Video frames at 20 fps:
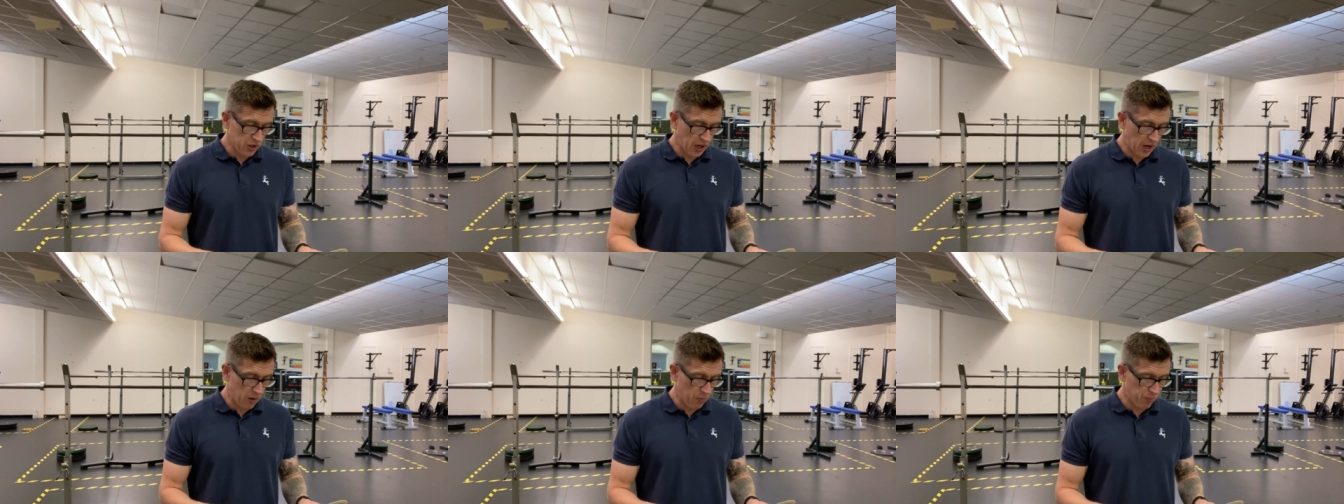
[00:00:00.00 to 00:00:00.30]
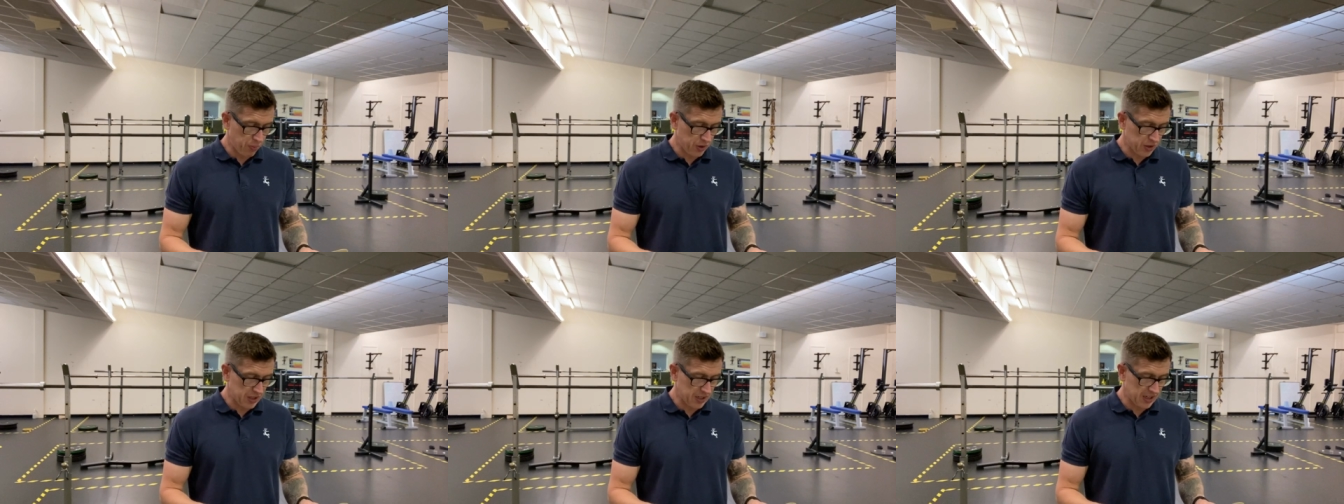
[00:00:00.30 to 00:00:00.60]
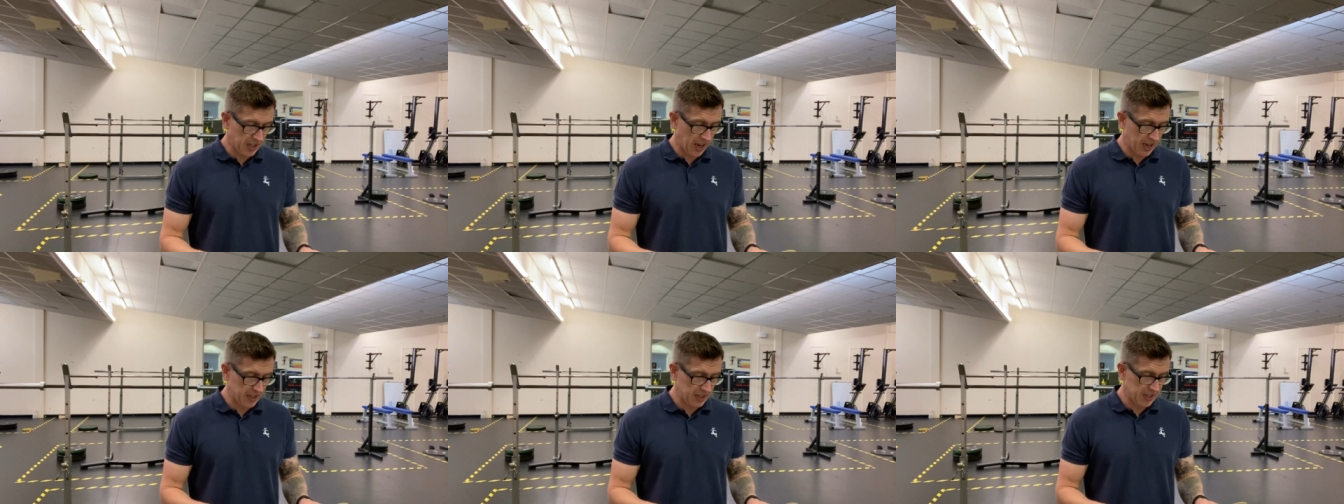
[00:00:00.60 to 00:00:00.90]
output
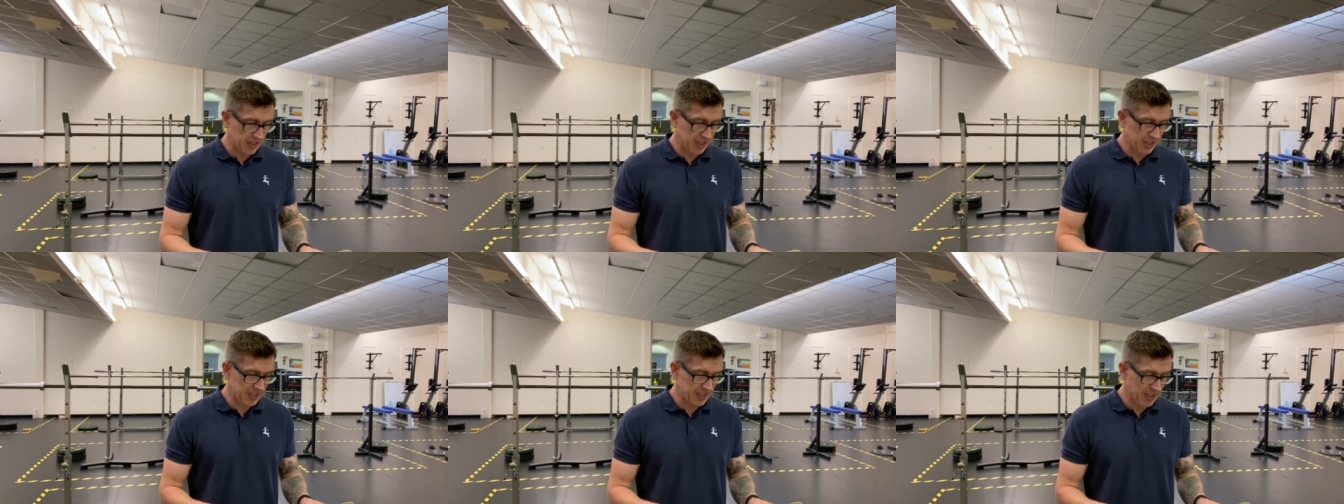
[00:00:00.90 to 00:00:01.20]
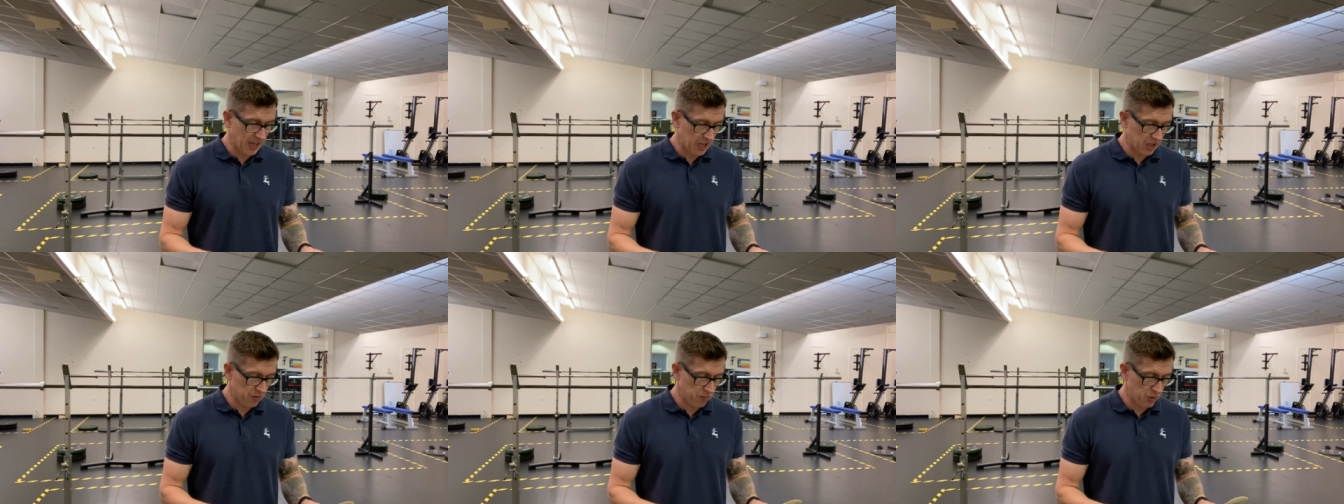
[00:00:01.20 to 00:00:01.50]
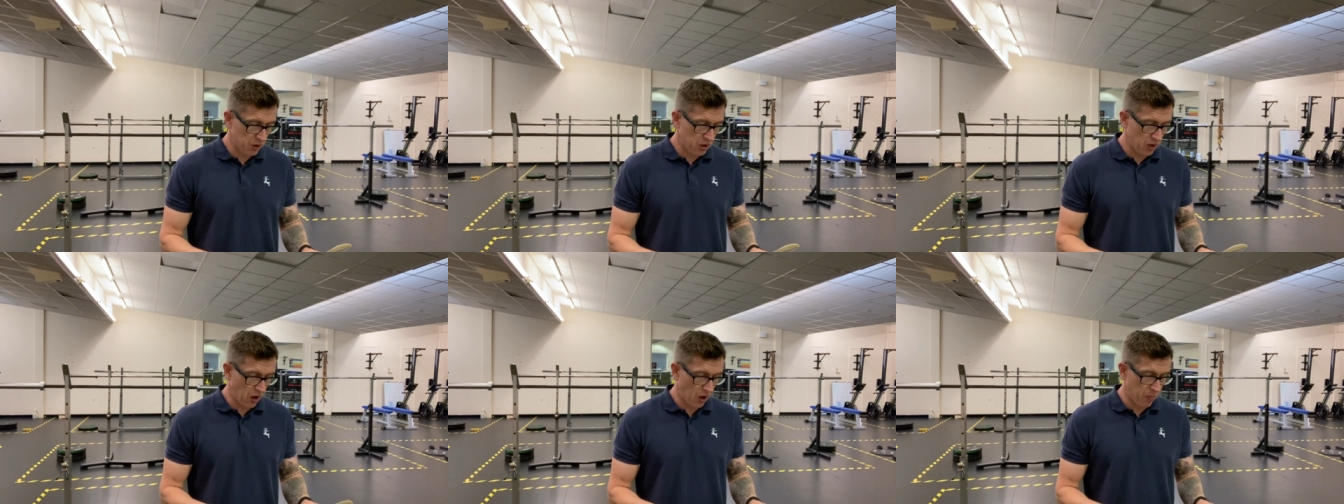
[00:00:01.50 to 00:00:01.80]
standard
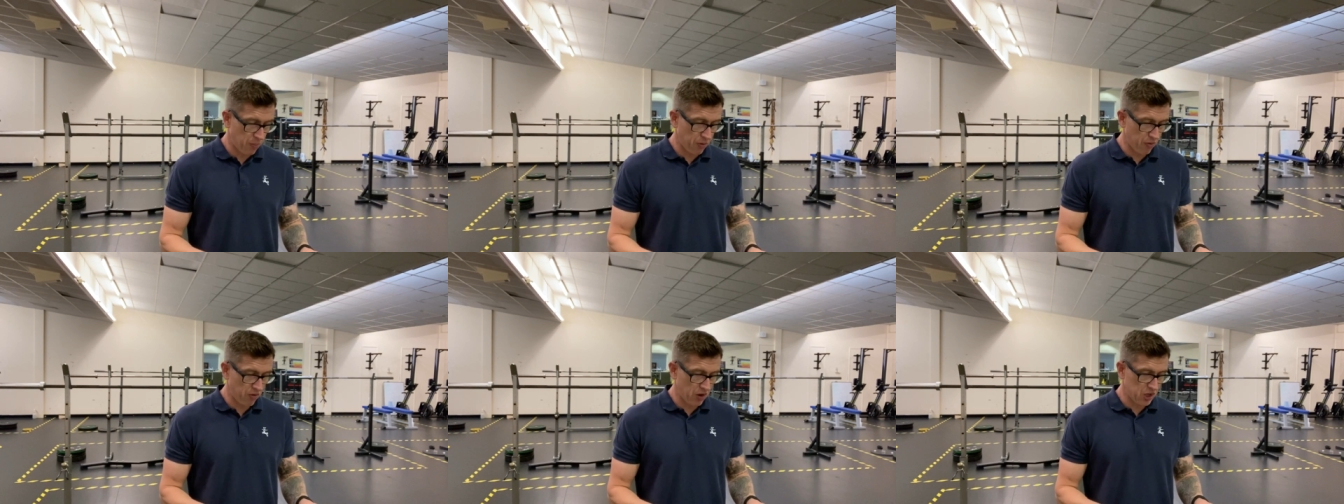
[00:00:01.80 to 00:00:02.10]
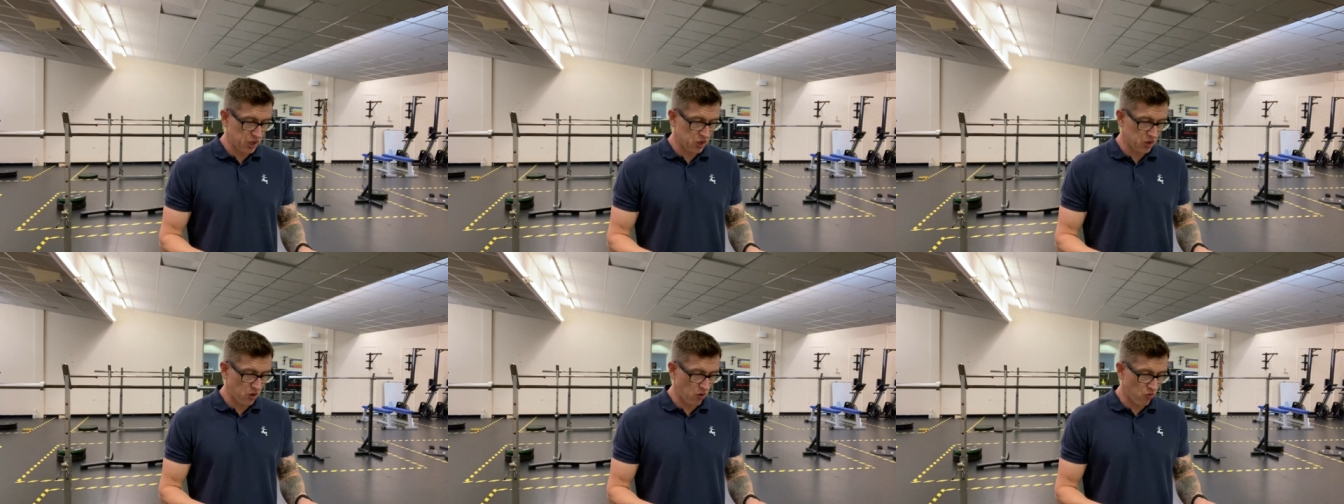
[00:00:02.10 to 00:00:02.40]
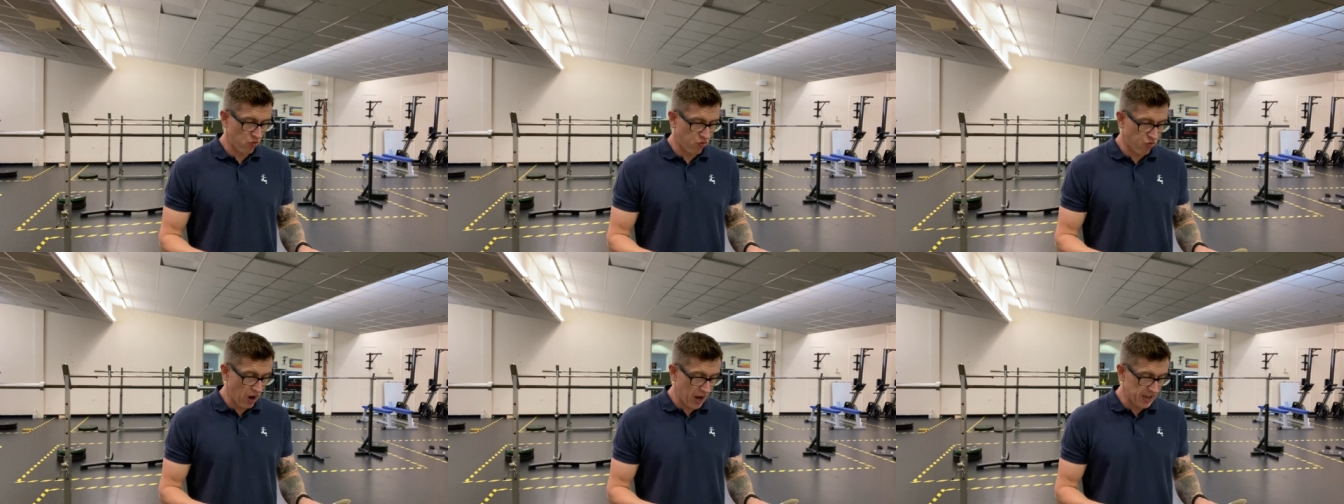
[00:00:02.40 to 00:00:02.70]
assessment, operational
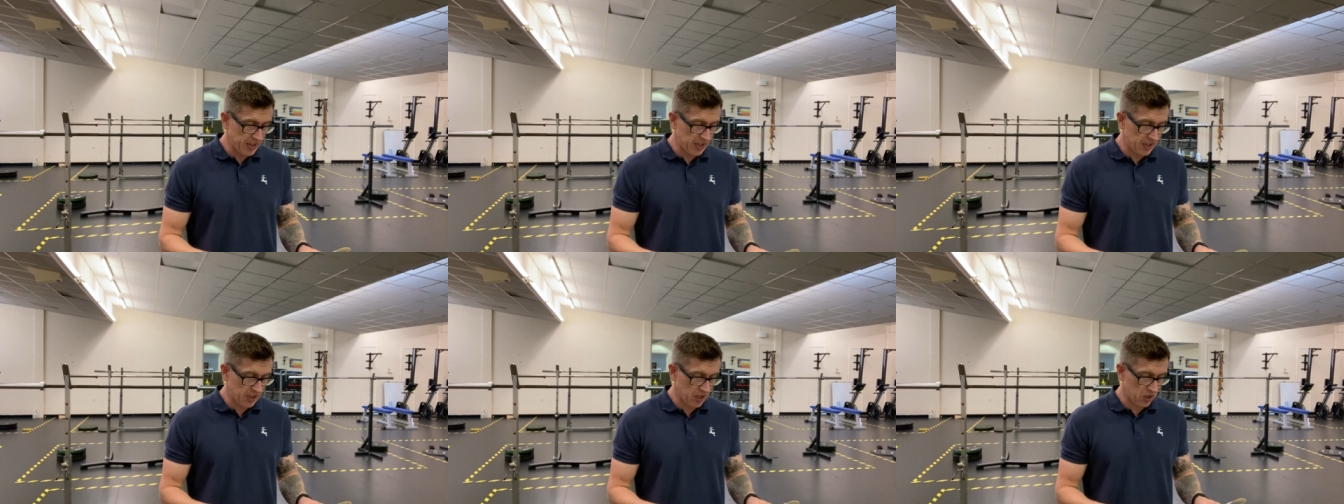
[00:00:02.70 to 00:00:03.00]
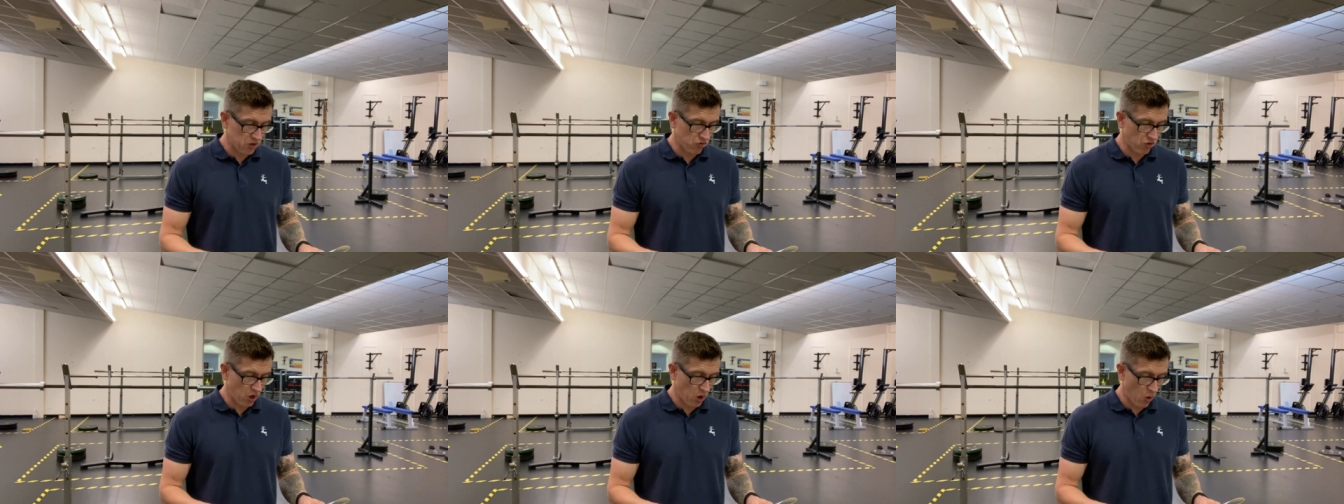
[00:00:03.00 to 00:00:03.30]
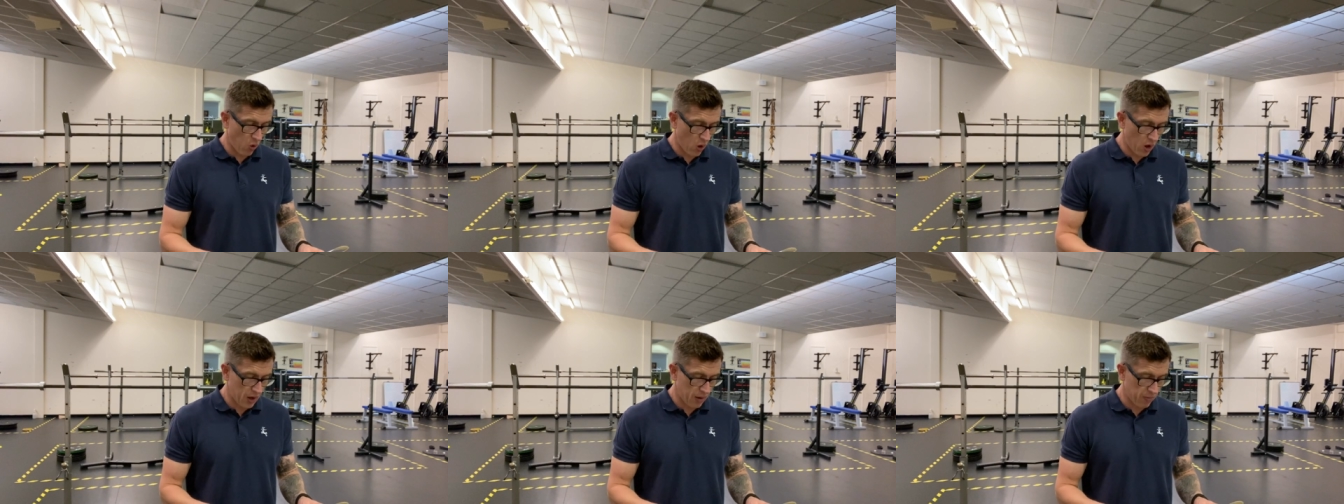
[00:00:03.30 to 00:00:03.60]
readiness
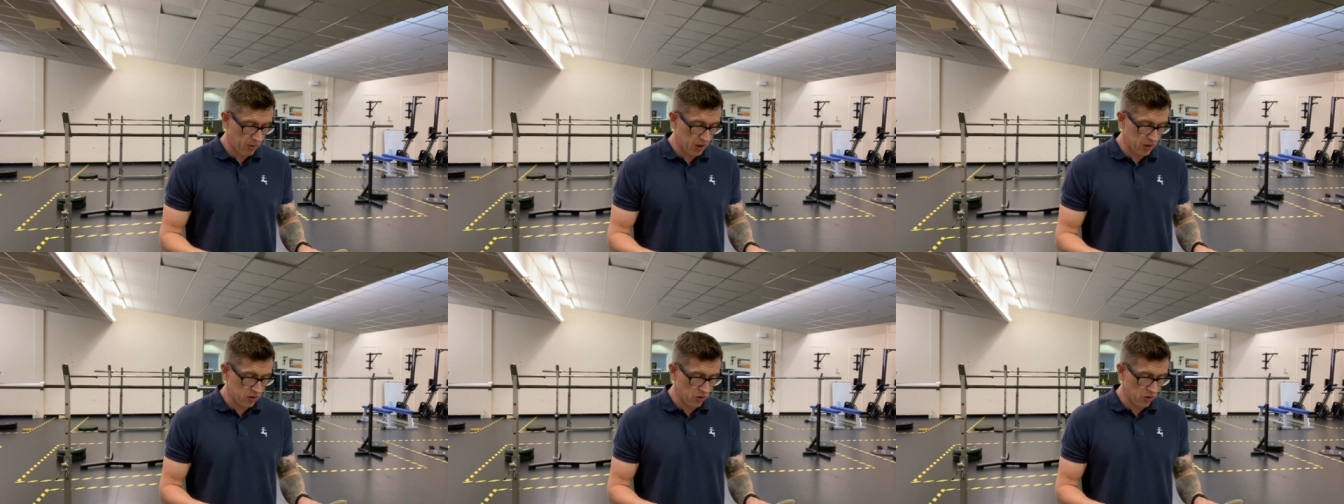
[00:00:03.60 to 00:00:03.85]
requirement,